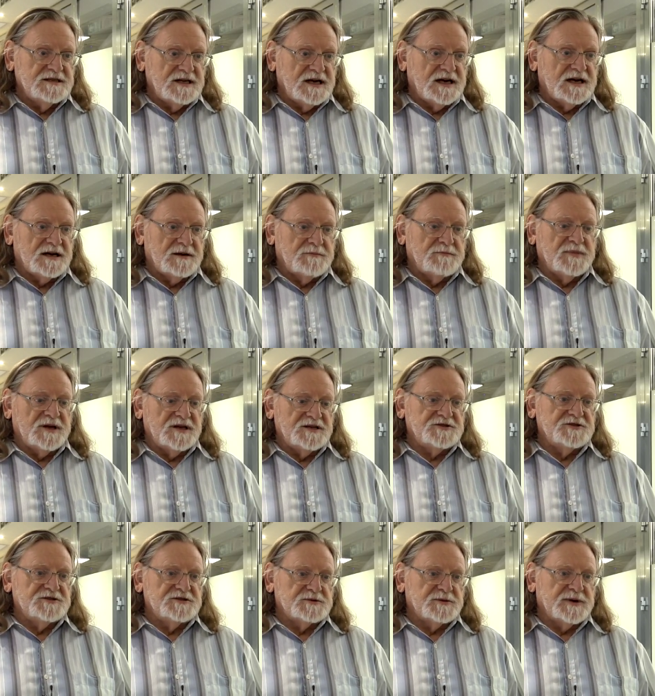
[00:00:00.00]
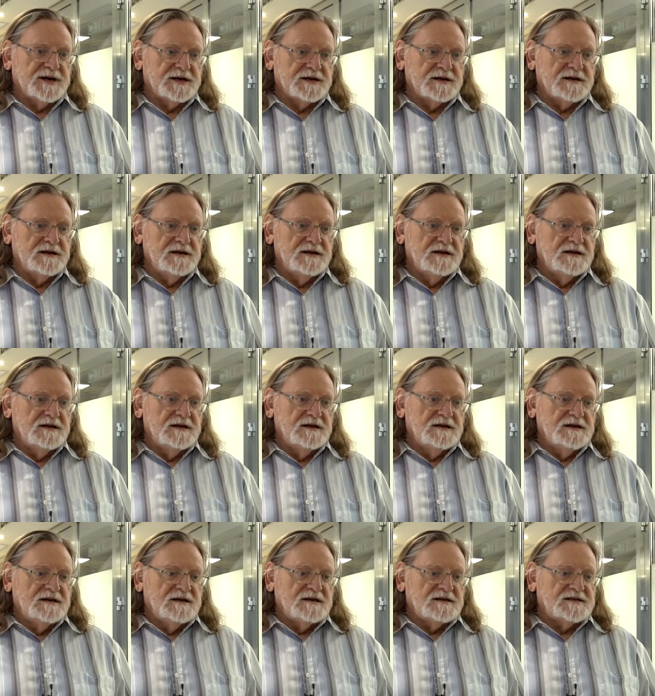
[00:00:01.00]
um, issues around it.
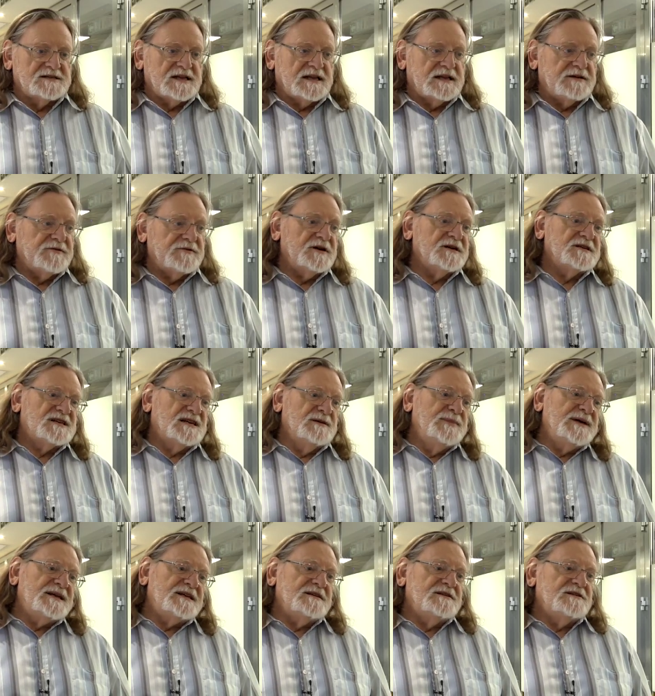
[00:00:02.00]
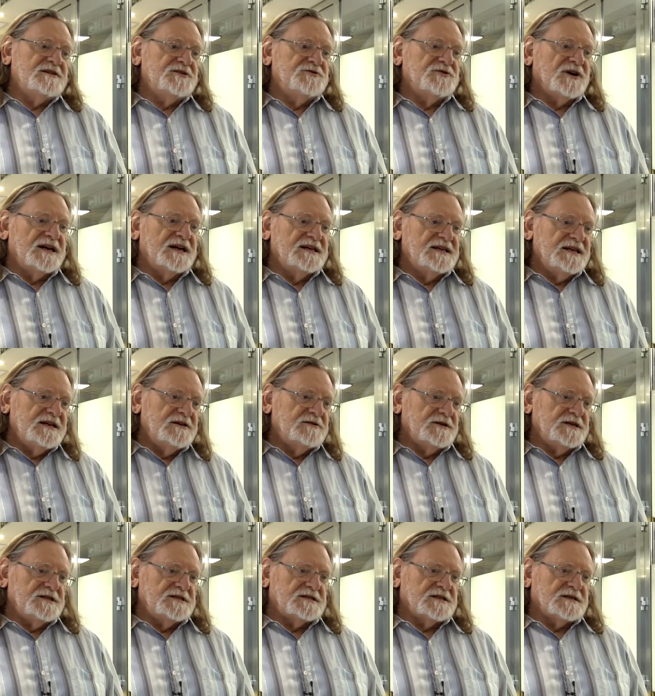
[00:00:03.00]
And South Africa is committed to try and
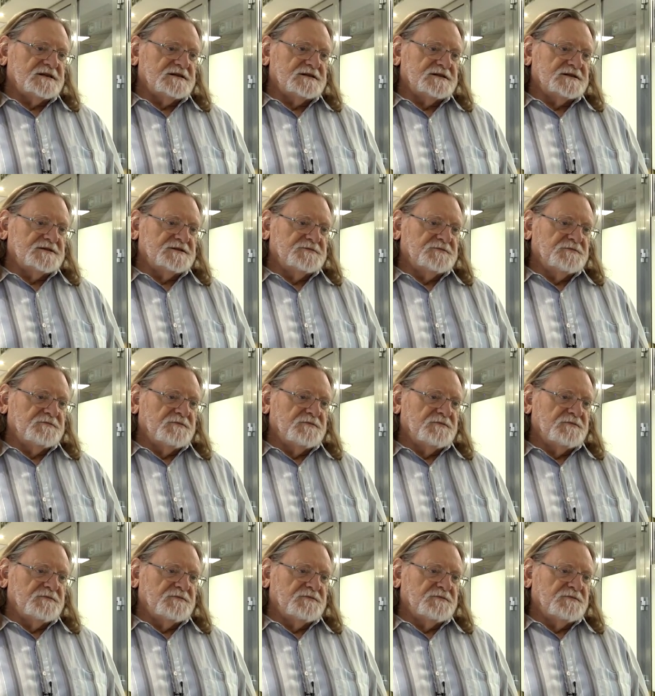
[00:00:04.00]
decrease those.